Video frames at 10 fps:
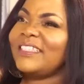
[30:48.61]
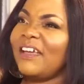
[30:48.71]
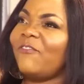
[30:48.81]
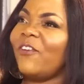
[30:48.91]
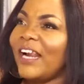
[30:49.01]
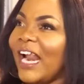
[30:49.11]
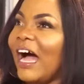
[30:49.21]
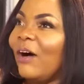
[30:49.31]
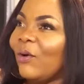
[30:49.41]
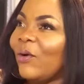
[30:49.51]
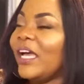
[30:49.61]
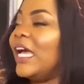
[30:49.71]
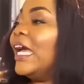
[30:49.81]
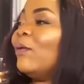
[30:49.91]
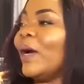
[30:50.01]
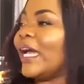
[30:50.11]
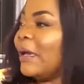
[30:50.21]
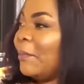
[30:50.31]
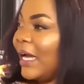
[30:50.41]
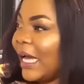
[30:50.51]
so for now, no, we
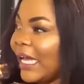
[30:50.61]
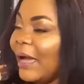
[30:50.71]
came here.